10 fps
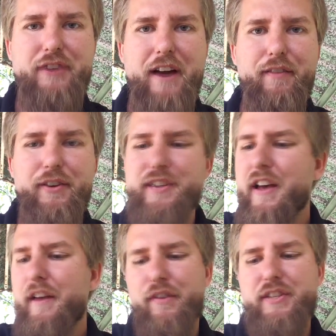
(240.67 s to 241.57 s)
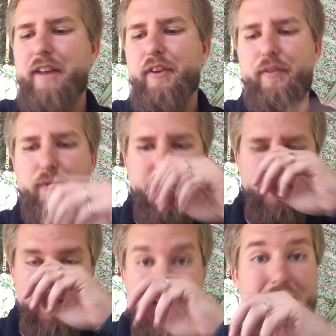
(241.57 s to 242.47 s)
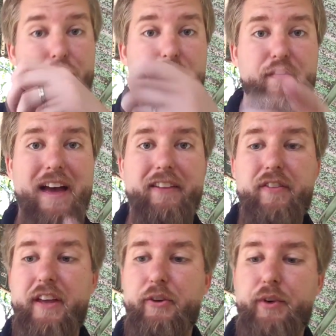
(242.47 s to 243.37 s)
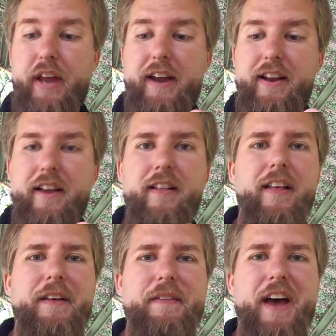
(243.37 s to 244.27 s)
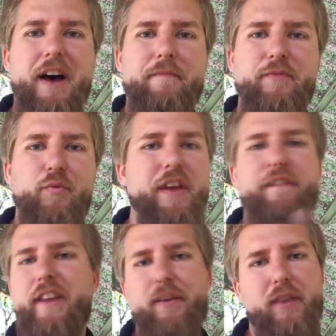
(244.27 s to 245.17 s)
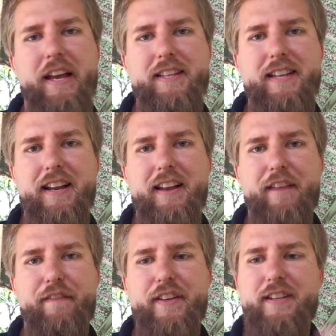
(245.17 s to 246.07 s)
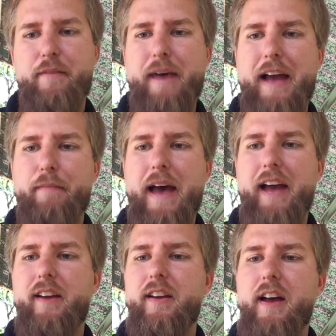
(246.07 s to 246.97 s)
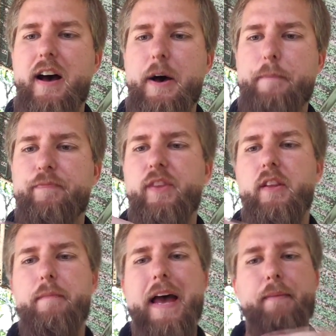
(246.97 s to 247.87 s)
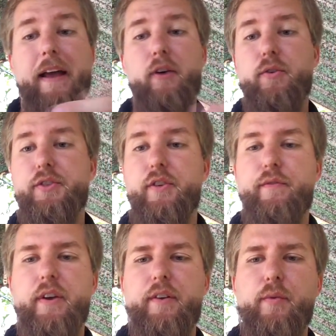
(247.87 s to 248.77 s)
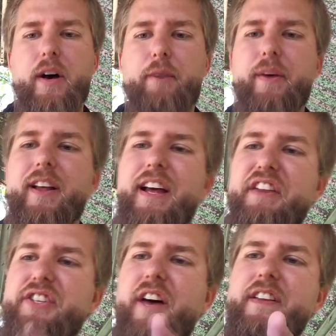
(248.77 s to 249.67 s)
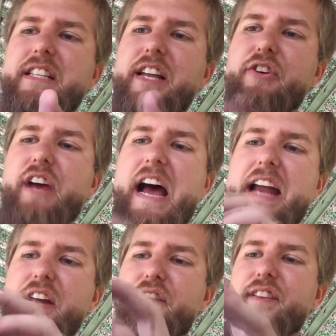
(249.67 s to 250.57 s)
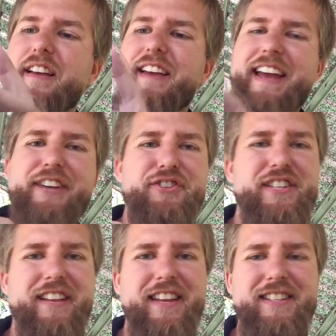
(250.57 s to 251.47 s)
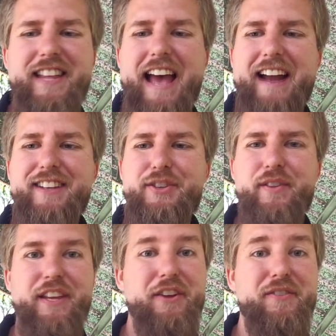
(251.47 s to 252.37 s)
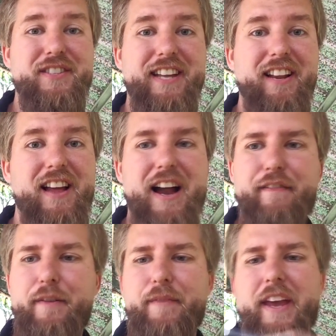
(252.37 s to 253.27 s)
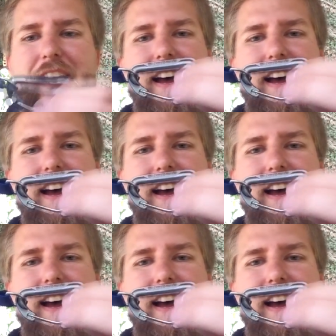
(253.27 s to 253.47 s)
travelers for several different reasons, aside from the fact that they created it that fit, like it said, it fits in a backpack holster very well. But there's all these little kind of interesting things that they added to it that you don't see in a lot of them. Like